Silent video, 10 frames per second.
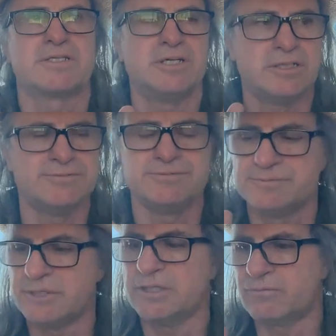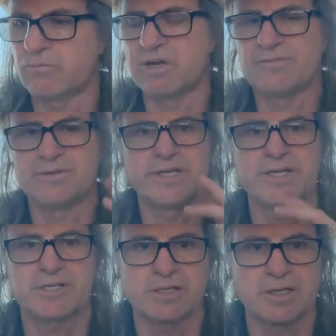of
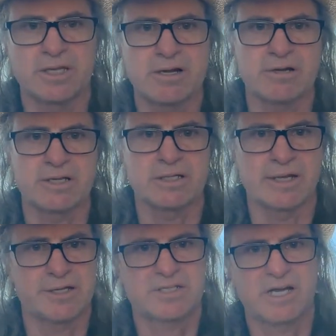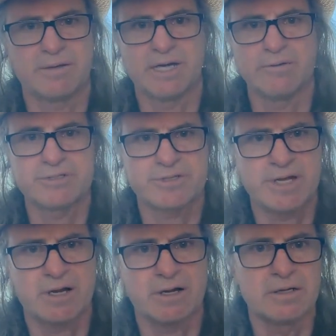revelation, clarity last time I was
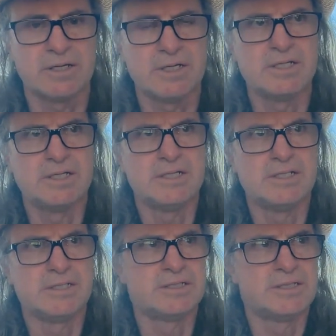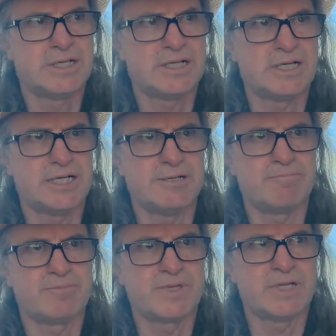there.
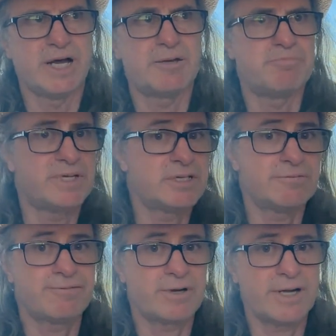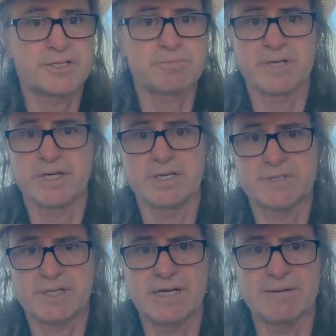I'd been to France plenty of
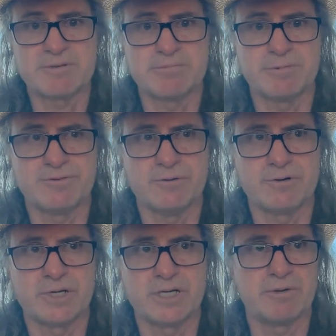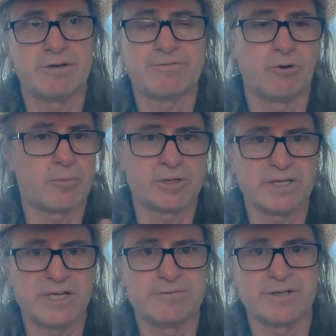times before in my former
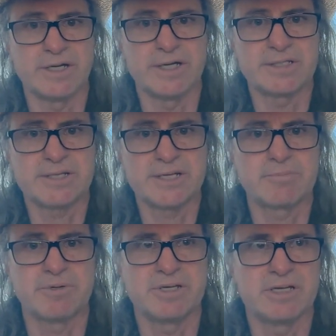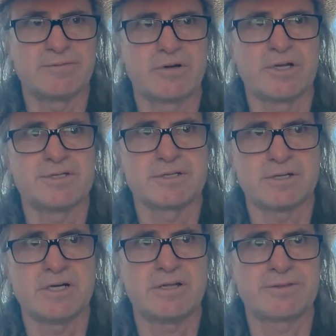life in high tech, but never as an
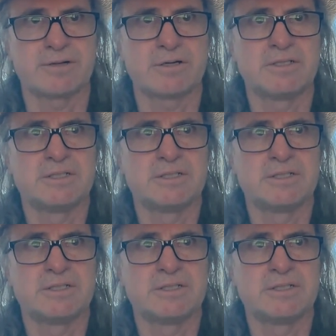author.